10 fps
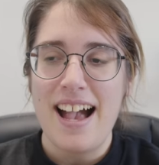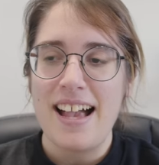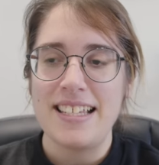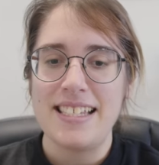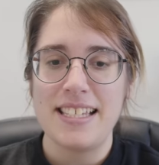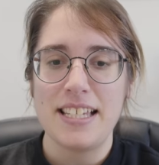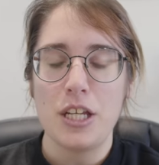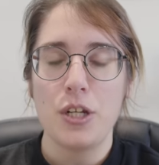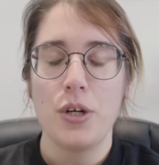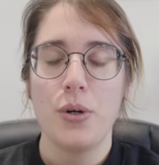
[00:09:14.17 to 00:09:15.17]
And,
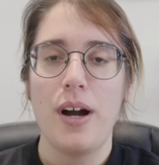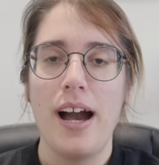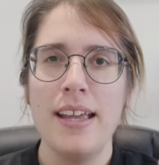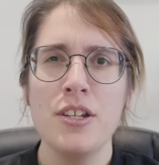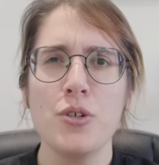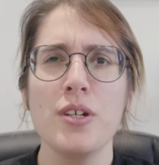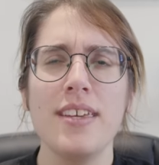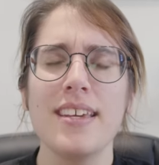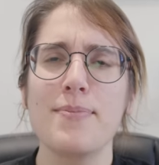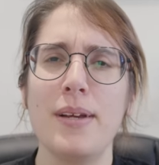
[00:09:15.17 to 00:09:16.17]
you know, I
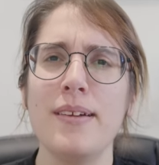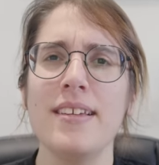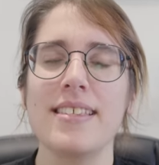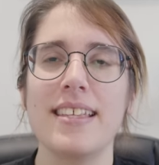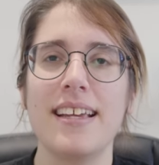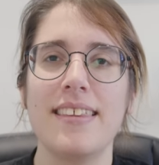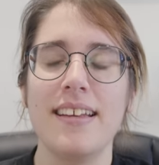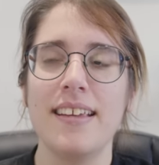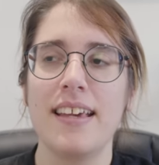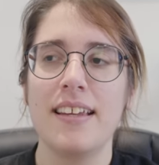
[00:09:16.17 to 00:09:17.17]
enjoyed the experience and I
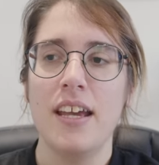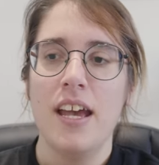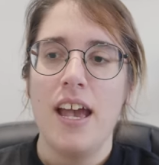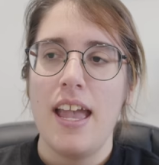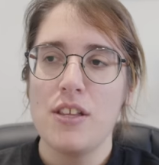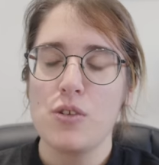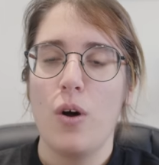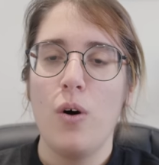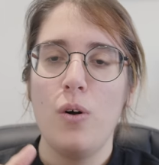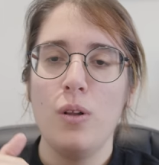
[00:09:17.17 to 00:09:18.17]
think that
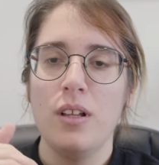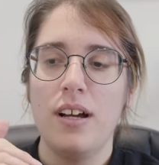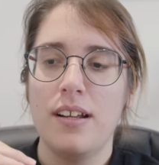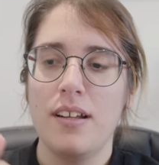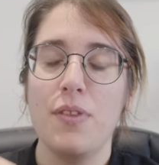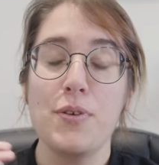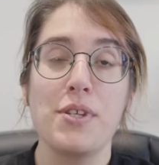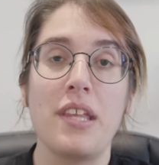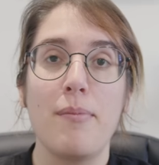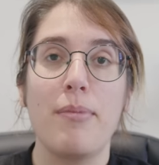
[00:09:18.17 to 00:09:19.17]
it's all
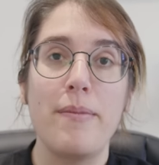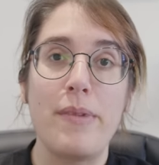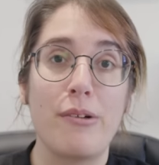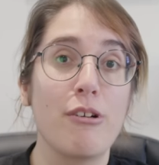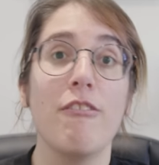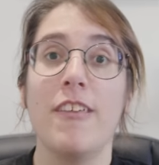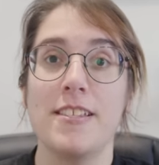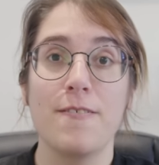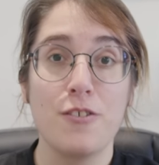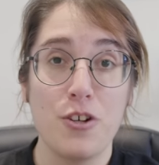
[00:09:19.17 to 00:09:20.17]
another step in my growth
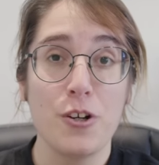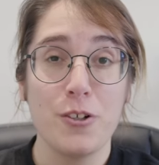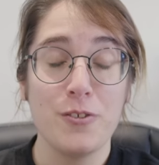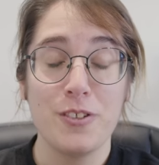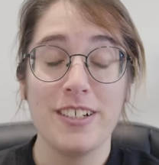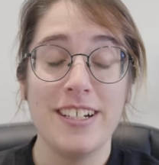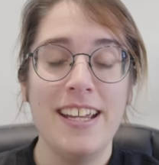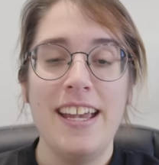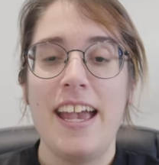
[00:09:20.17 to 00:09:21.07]
as a photographer.